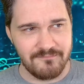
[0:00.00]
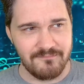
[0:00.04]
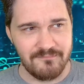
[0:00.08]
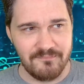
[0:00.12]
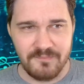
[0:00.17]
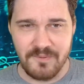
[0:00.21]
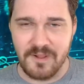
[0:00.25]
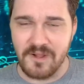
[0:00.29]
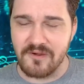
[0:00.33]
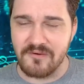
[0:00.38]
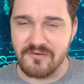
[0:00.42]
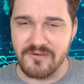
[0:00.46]

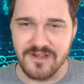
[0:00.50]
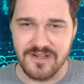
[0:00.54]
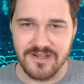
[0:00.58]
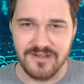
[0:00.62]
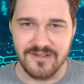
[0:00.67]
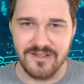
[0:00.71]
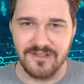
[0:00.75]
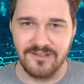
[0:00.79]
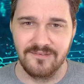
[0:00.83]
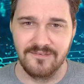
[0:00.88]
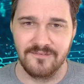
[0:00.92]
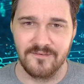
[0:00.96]

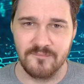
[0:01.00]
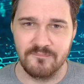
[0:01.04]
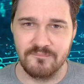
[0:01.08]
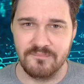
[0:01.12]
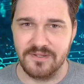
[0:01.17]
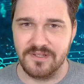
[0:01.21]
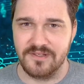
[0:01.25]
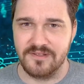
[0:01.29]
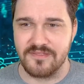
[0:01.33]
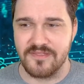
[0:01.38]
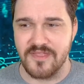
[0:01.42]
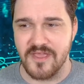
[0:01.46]
buried a little
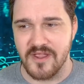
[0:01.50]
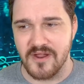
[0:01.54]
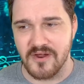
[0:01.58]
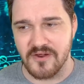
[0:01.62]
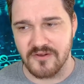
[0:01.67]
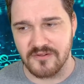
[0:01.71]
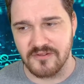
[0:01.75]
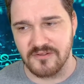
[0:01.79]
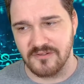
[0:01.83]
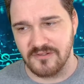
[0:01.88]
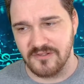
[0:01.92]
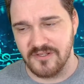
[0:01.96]
bit. They
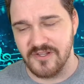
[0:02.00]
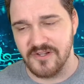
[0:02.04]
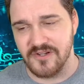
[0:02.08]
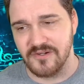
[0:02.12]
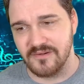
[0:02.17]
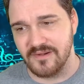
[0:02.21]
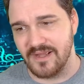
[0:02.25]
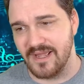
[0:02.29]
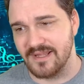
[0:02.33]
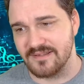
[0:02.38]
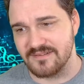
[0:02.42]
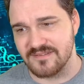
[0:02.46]
are
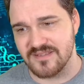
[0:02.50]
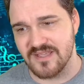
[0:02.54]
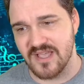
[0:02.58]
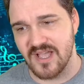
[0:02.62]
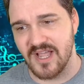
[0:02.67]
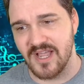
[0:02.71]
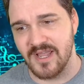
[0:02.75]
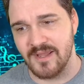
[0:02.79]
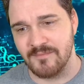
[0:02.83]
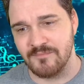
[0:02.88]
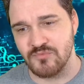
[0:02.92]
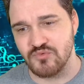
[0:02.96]
clear at
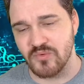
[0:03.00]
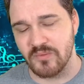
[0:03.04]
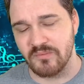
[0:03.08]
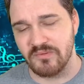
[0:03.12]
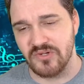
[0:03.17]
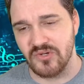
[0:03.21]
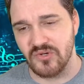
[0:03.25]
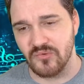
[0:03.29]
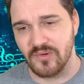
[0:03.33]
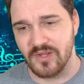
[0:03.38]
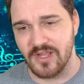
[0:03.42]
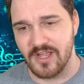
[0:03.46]
times when
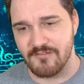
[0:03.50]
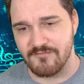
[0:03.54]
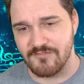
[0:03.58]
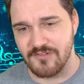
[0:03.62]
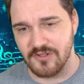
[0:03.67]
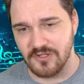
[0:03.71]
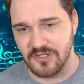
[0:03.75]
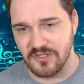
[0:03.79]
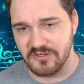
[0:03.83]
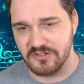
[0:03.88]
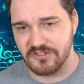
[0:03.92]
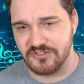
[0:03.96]
we don't have
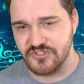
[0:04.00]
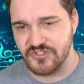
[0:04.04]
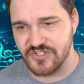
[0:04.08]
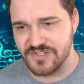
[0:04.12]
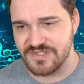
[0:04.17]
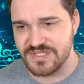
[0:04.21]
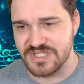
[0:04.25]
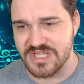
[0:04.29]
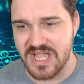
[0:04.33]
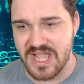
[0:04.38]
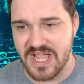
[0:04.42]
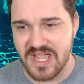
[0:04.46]
the large
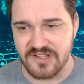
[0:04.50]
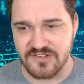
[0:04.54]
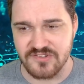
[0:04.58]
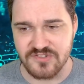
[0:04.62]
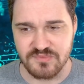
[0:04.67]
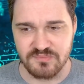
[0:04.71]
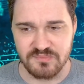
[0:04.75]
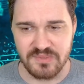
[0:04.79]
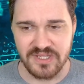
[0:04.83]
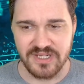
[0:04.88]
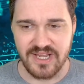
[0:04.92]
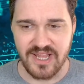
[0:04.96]

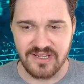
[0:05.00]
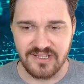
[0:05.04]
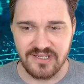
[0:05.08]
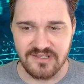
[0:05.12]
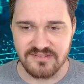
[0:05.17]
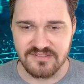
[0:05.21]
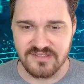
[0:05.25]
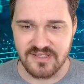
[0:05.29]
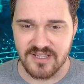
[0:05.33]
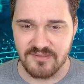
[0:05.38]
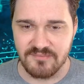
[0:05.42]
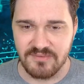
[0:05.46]
attacks, but
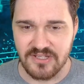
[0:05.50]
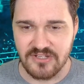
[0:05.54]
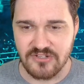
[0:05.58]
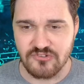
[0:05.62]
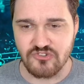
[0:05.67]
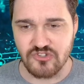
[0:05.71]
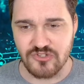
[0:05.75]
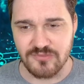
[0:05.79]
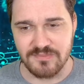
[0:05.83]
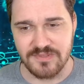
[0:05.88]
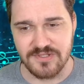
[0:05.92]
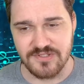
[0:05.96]
anytime the
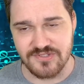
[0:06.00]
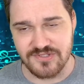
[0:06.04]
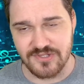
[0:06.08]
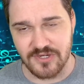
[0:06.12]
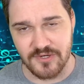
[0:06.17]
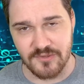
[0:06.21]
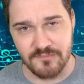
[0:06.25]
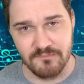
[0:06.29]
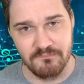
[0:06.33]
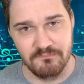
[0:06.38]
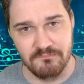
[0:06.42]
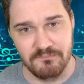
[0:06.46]
instruments
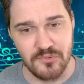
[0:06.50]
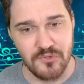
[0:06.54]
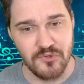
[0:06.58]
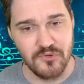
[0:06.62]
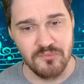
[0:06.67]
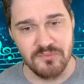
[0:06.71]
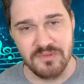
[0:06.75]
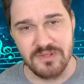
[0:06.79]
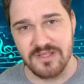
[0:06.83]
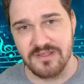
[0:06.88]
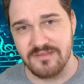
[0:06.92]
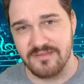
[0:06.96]
are
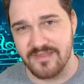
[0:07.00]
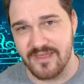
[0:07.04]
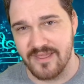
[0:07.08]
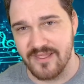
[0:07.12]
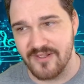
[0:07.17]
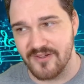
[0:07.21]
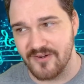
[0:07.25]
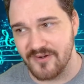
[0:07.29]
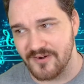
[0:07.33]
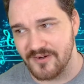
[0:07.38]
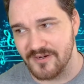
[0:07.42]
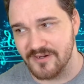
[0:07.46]
booming,
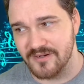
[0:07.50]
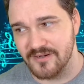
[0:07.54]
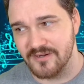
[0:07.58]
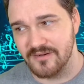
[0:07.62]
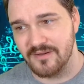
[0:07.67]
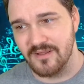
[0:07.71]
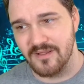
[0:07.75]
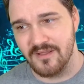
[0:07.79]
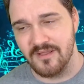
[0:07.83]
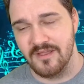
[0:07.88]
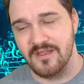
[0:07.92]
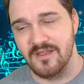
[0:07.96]
they
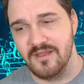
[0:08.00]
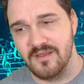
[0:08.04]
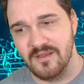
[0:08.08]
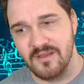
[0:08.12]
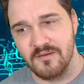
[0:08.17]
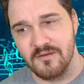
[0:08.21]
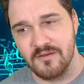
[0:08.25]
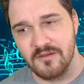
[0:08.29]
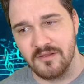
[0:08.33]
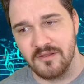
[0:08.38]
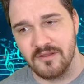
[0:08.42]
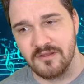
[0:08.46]
are
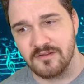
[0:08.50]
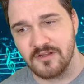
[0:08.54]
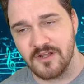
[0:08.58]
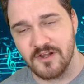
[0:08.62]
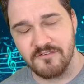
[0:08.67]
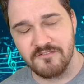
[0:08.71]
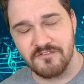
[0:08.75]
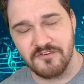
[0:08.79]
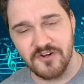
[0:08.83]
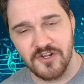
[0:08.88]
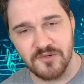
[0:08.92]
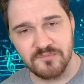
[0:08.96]

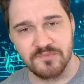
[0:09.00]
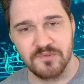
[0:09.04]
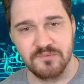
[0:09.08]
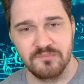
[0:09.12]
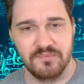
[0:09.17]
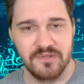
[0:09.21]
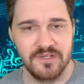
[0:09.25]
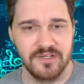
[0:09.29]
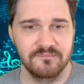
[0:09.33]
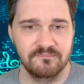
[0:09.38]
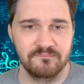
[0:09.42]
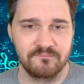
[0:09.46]
covered up a
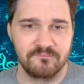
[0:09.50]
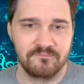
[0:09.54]
bit.